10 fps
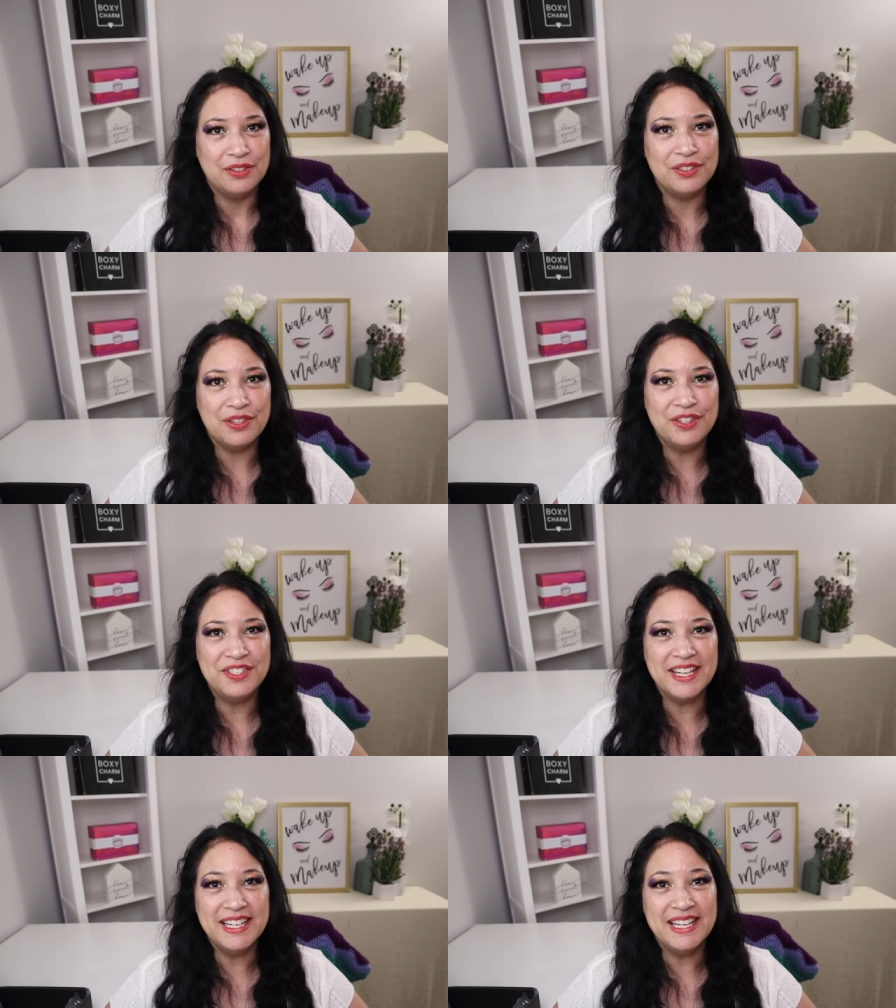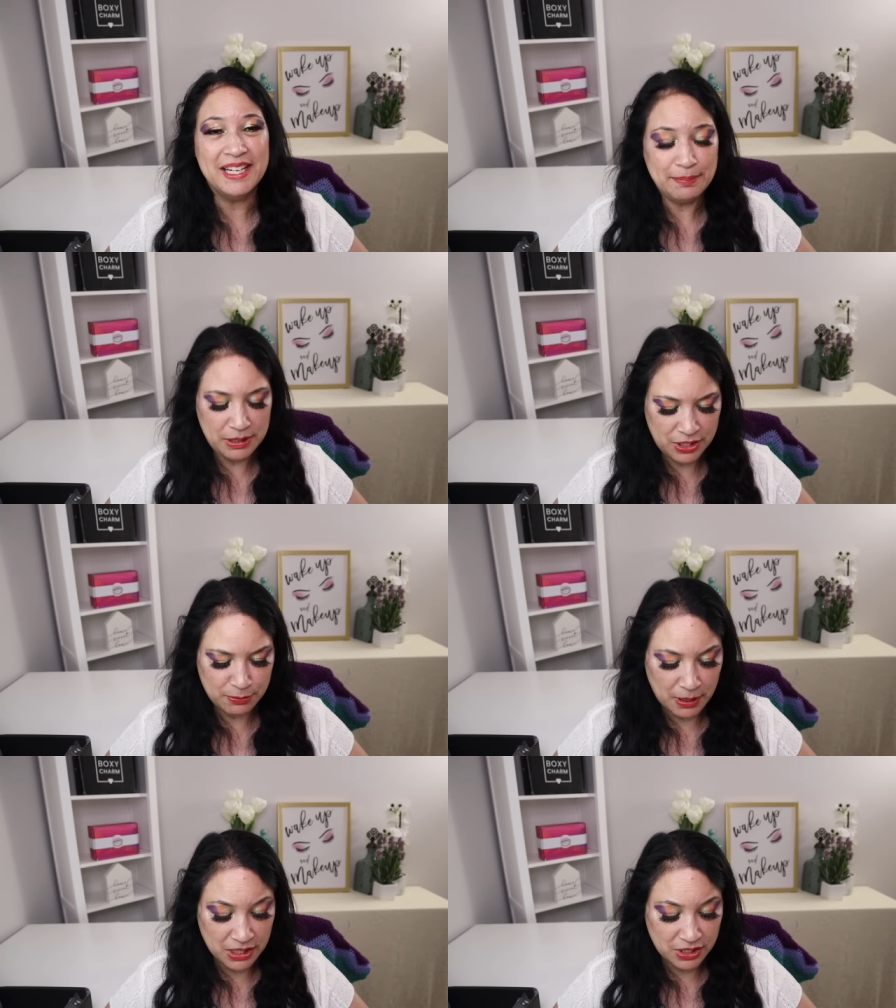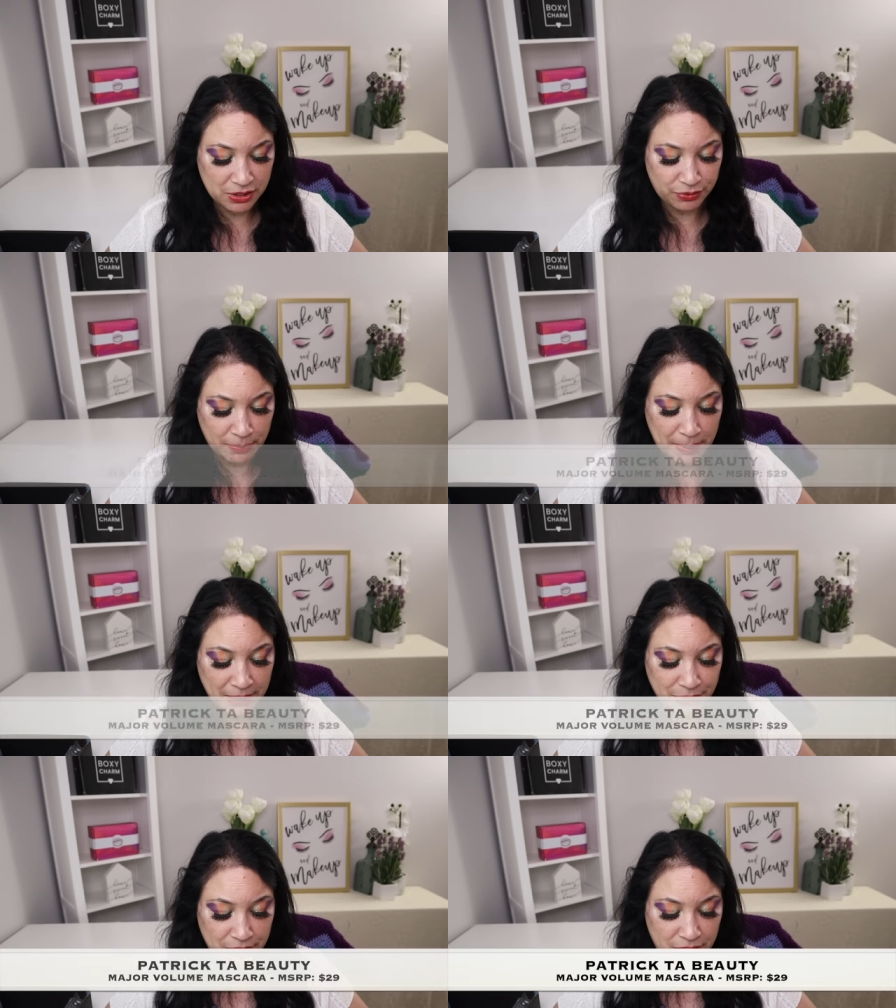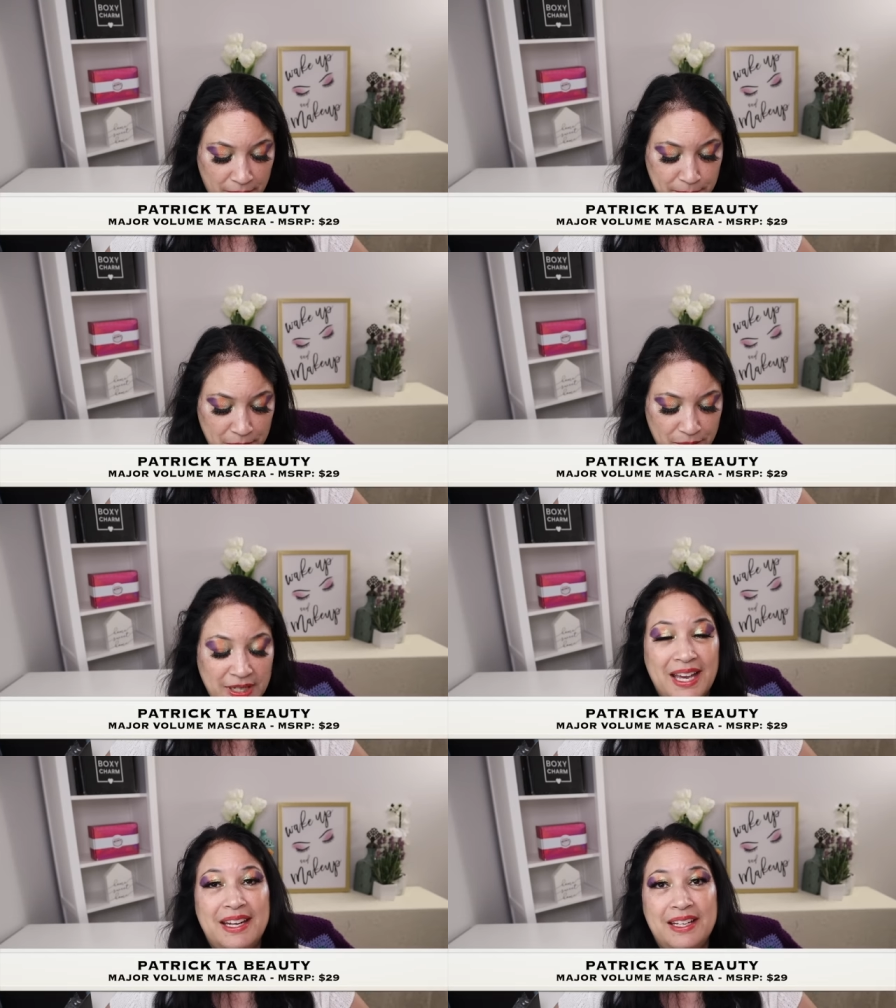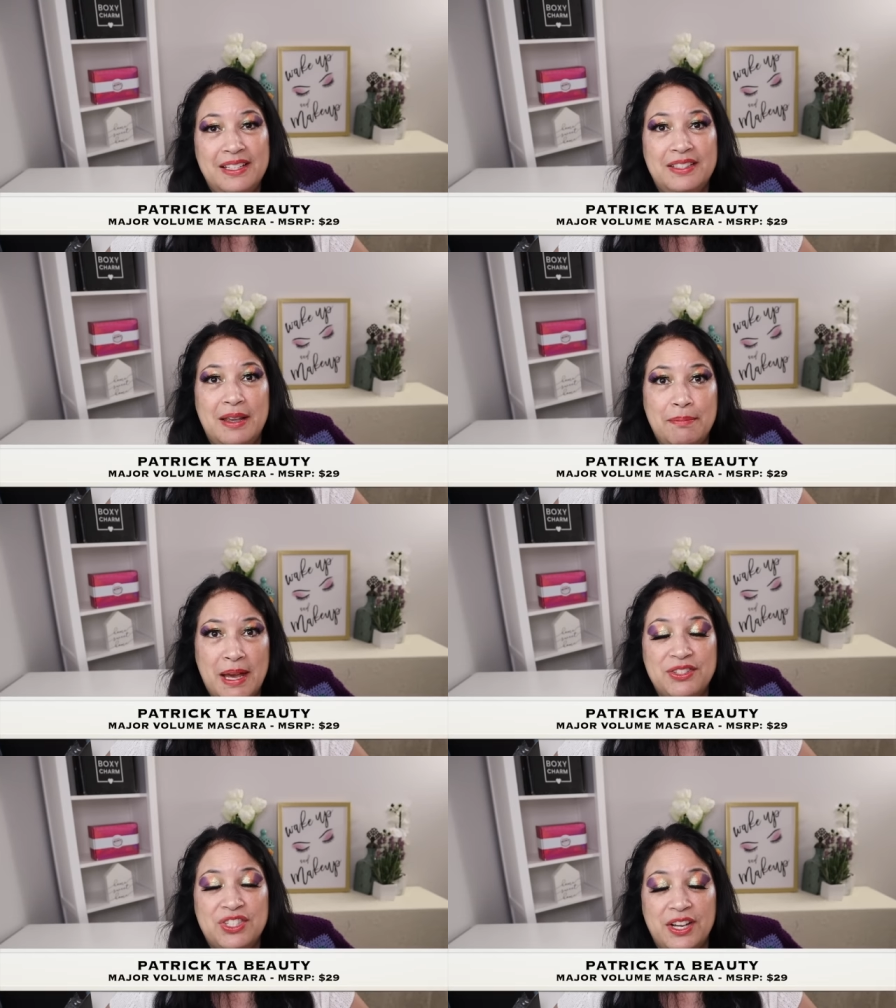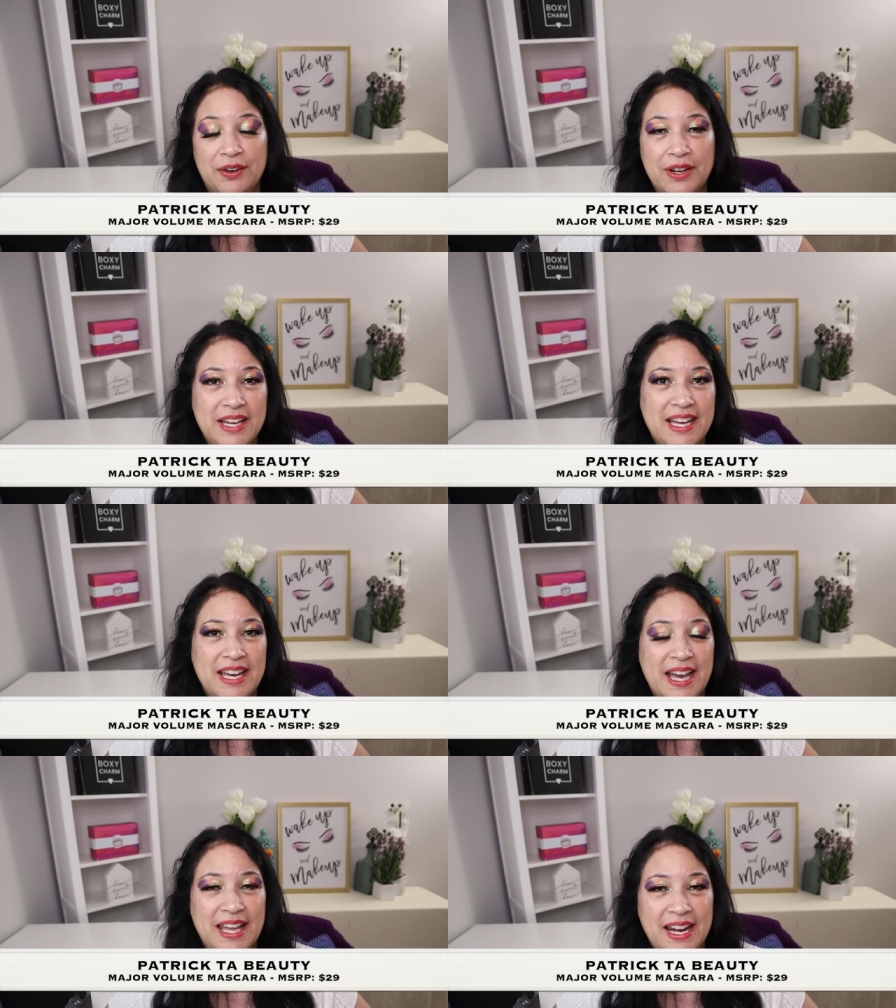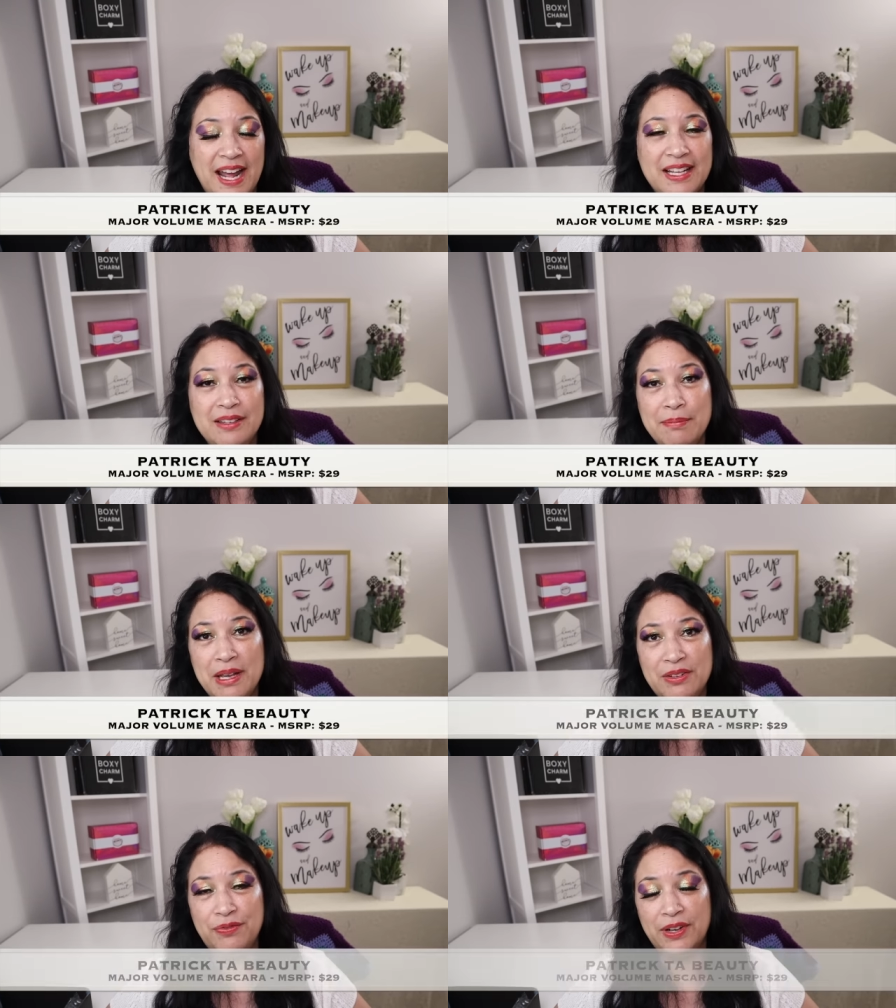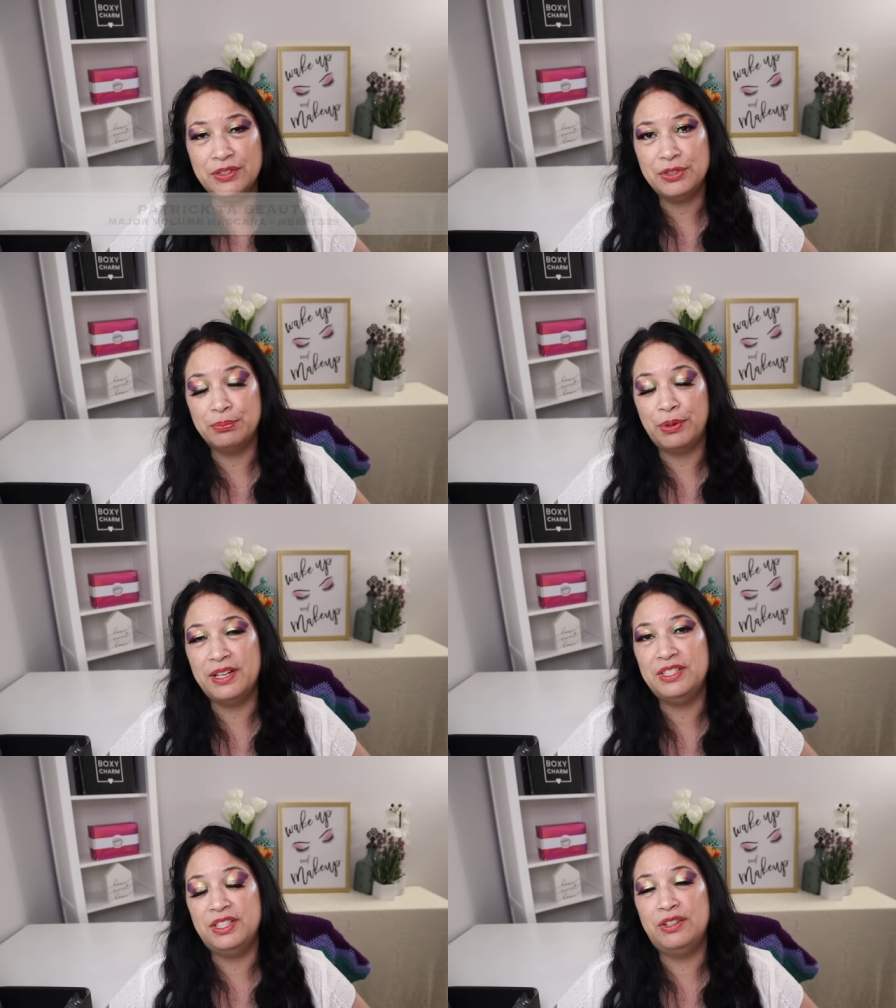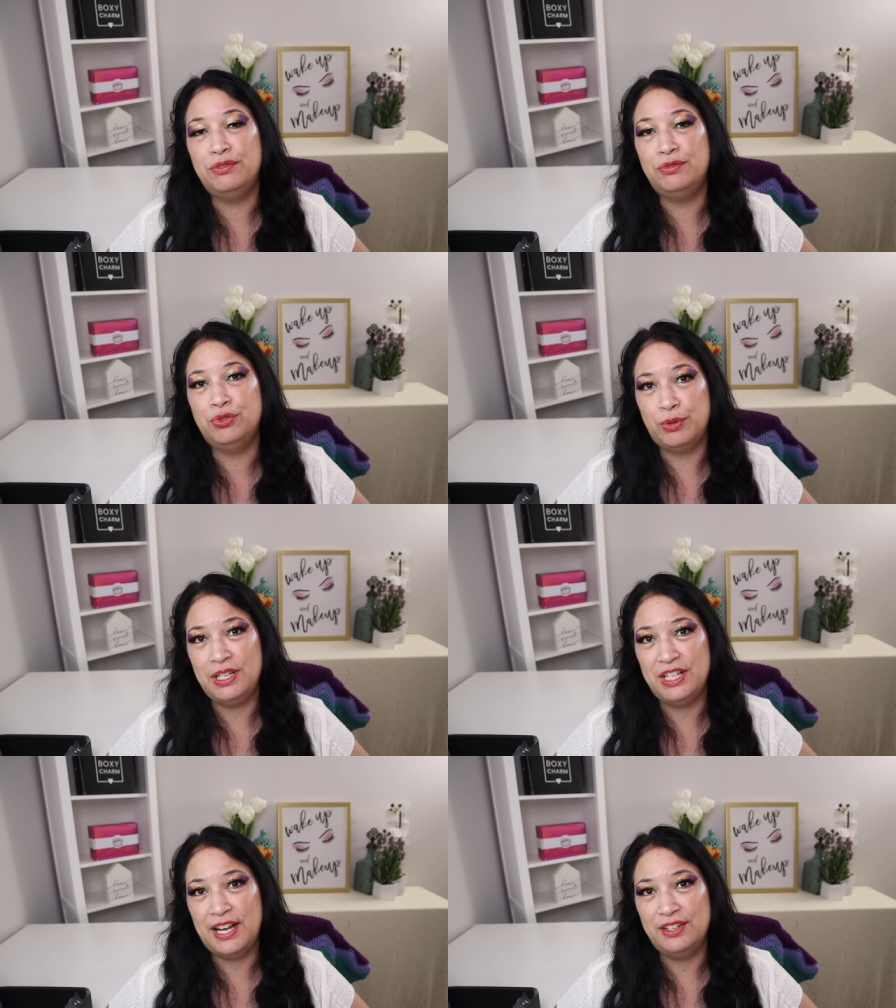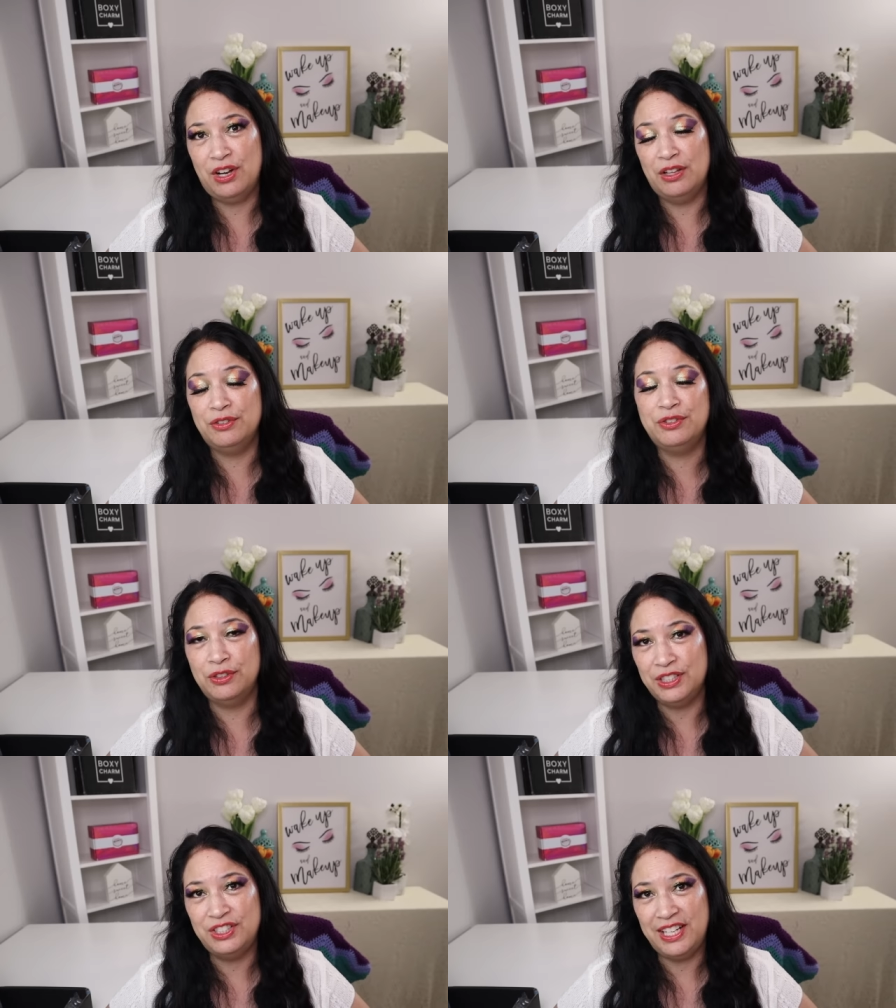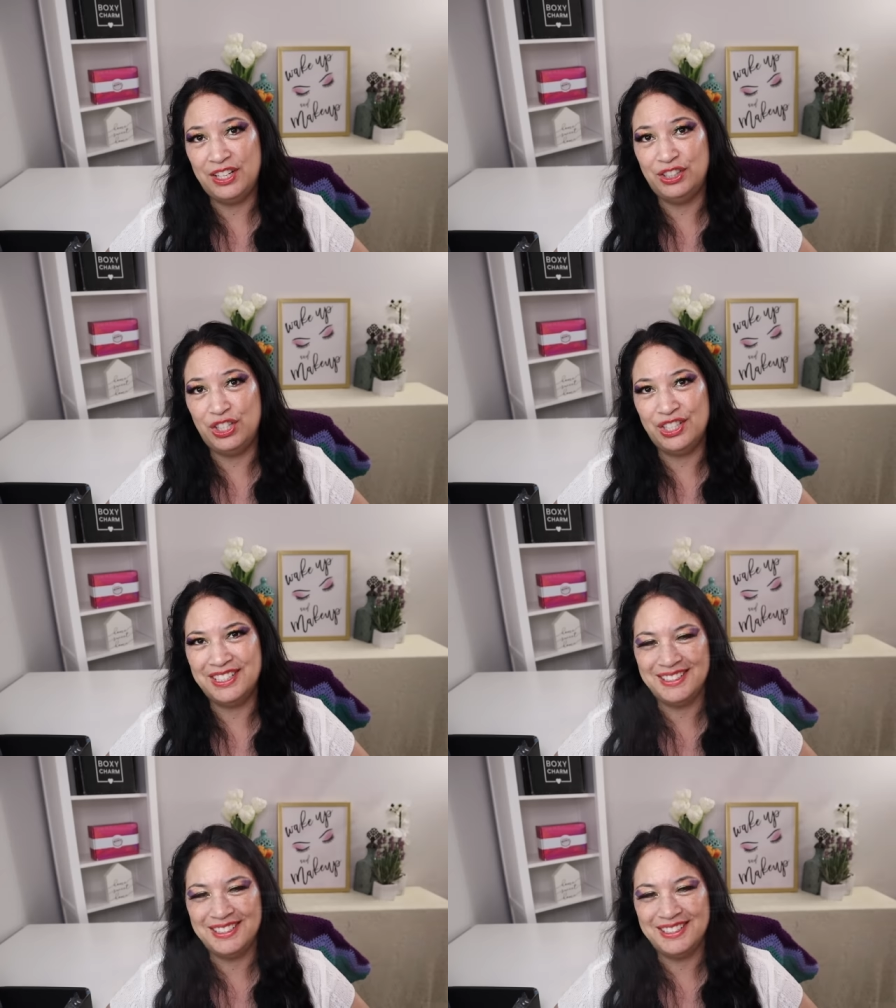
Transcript: So the second item in this box is from Patrick Ta Beauty and it is a mascara and it has a manufacturer price of $29. So let's take a look.